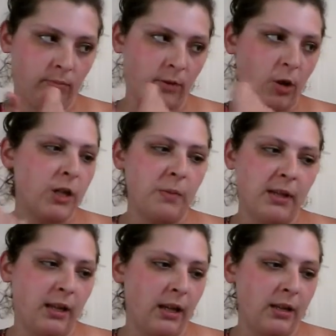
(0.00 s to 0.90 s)
Christmas
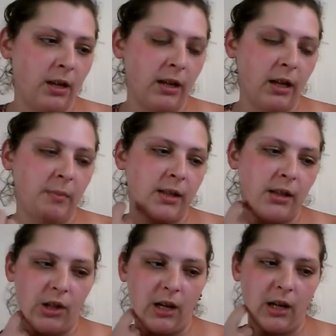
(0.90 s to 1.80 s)
in Nantucket. I'm
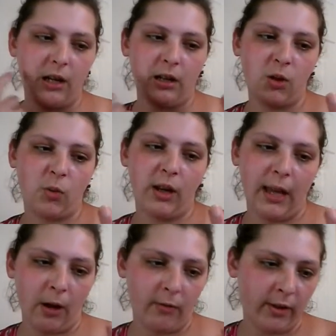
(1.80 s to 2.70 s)
stitching it on a 20
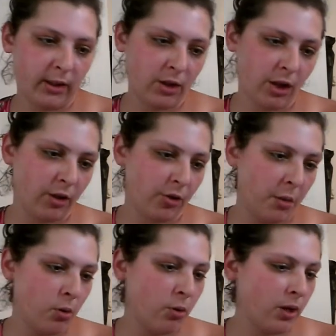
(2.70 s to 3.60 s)
count vintage country
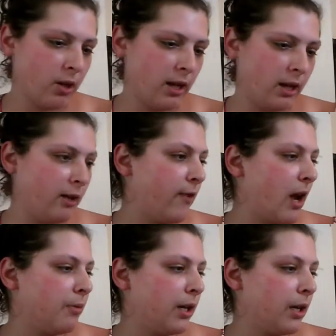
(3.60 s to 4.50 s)
mocha, Ada
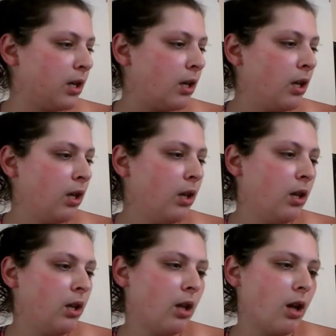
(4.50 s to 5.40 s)
fabric.
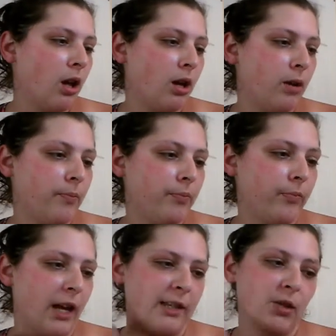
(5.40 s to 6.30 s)

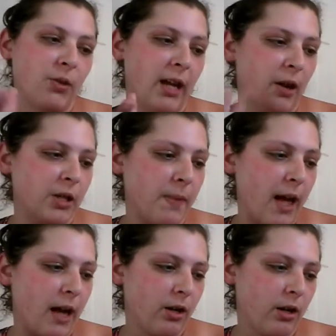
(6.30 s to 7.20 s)
It has 3 house
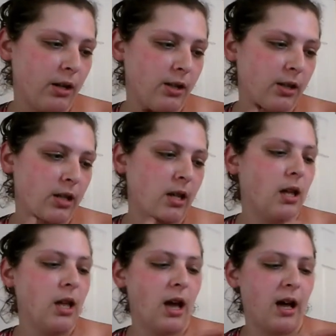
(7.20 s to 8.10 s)
patterns.
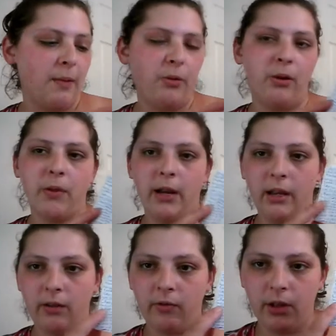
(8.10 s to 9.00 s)
I put my
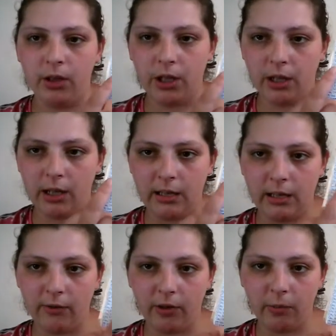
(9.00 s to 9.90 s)
conversion that I
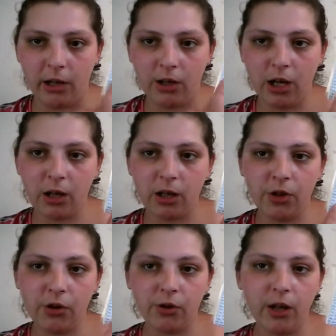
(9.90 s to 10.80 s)
did for my Cherry
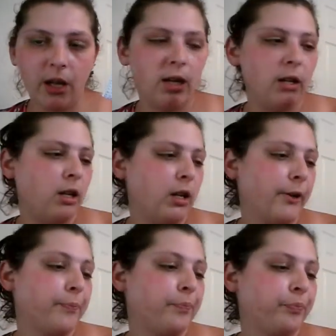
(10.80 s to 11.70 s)
Street on here.